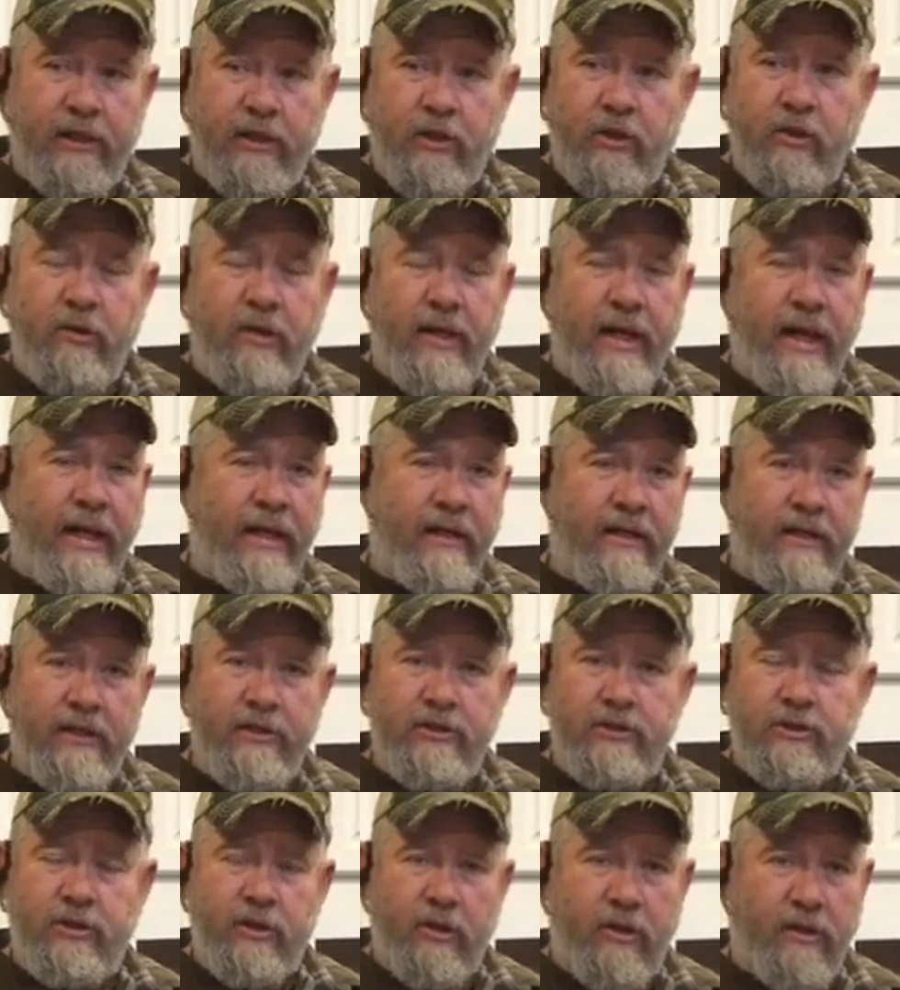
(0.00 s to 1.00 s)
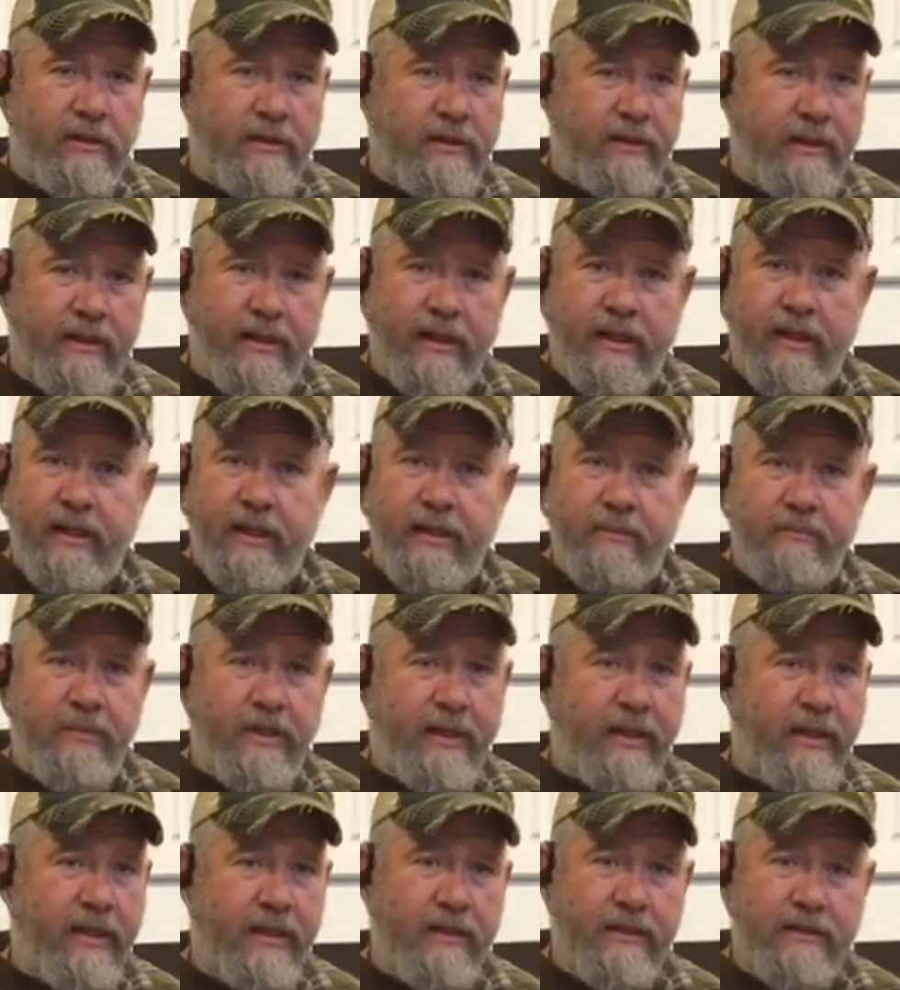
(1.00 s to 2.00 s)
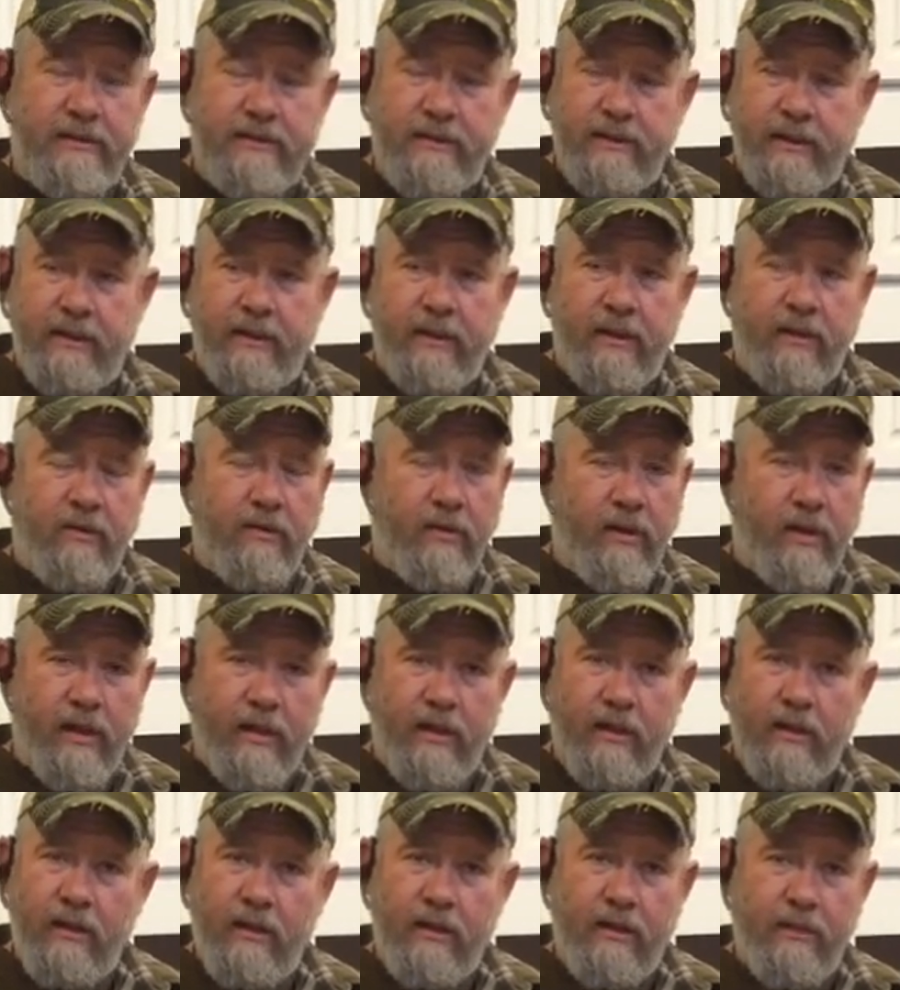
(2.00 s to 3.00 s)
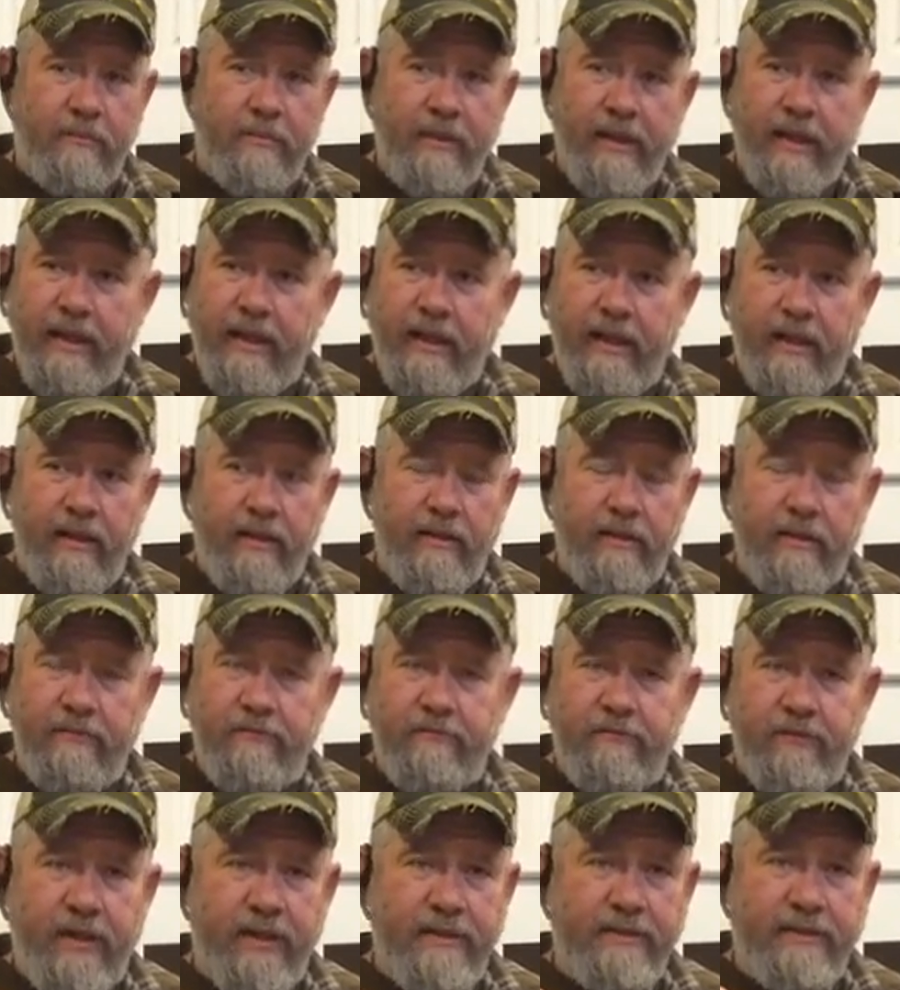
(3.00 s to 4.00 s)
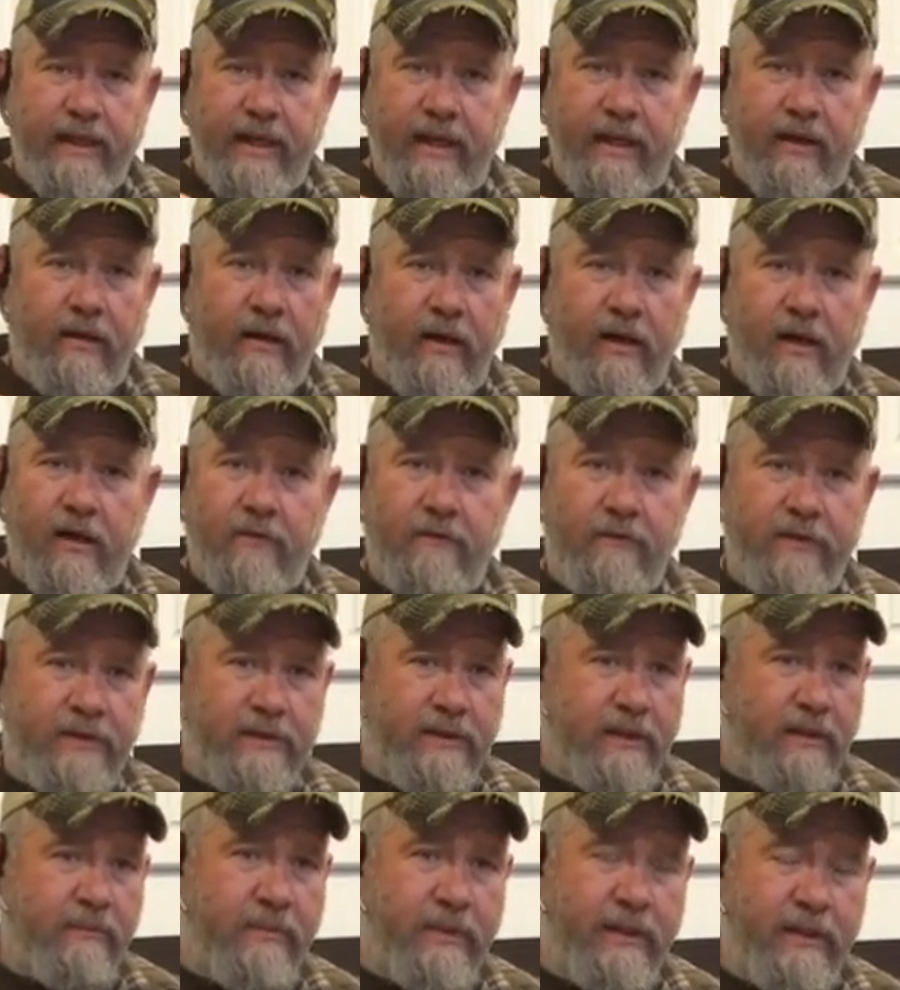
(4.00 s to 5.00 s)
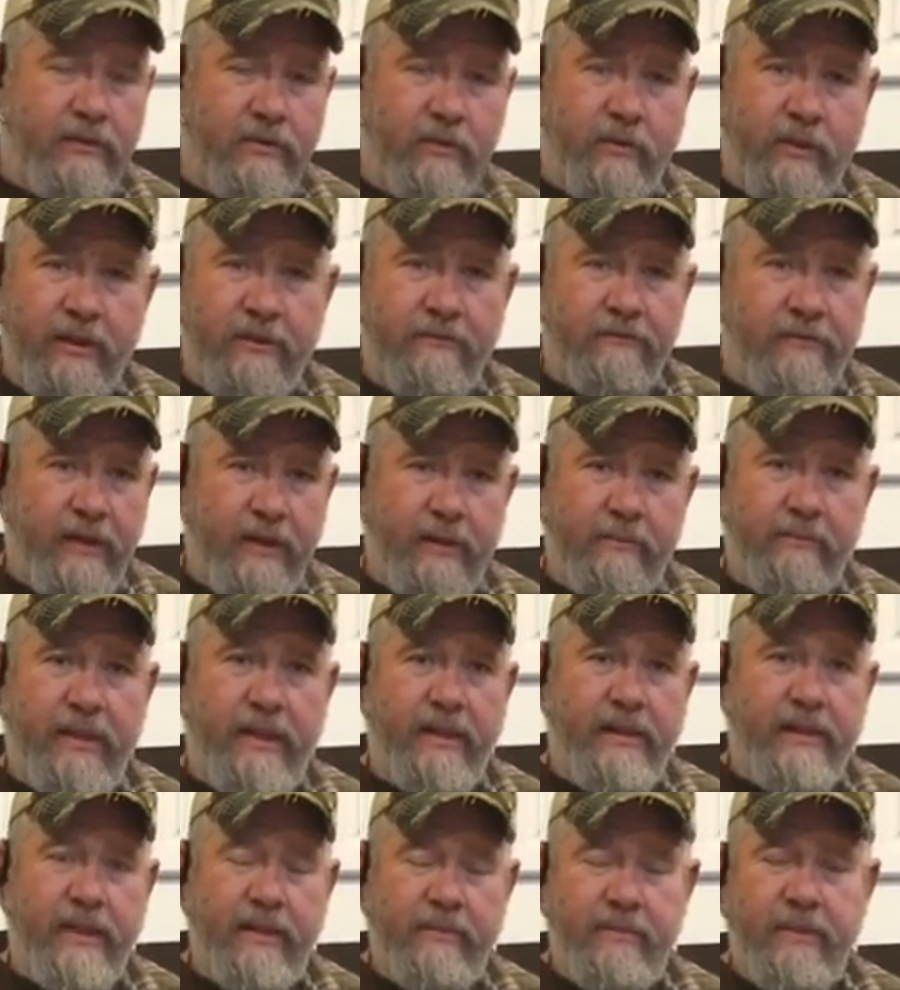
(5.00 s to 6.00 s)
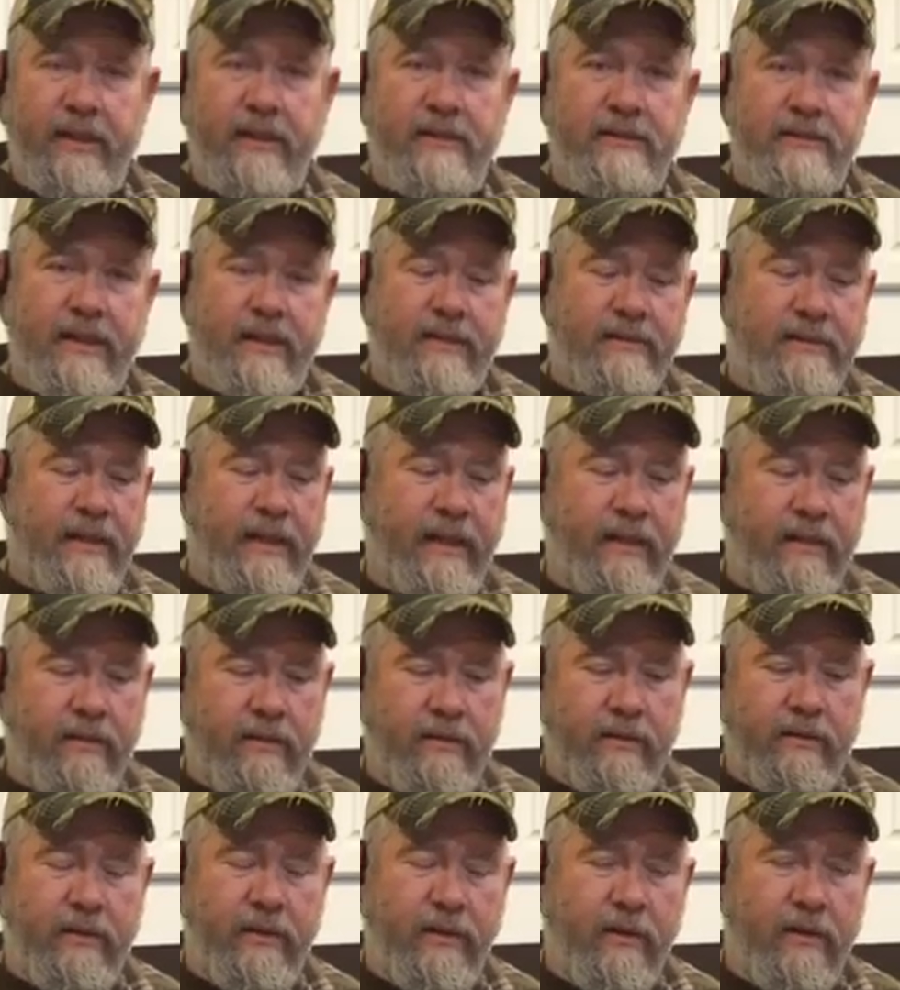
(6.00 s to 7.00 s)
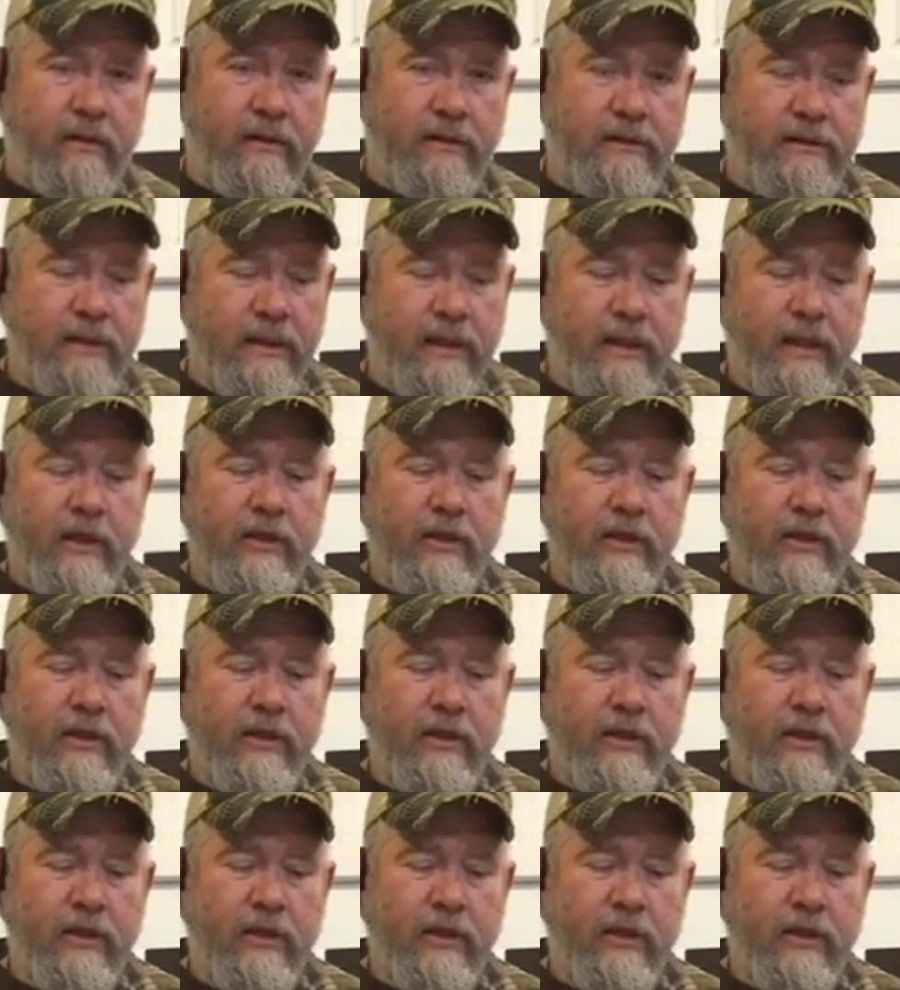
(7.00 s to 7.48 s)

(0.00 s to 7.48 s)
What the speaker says: You can't just jerk the gun because, you know, a little bitty fuzz hair off is going to be 20 feet by the time it gets out to 800 yards.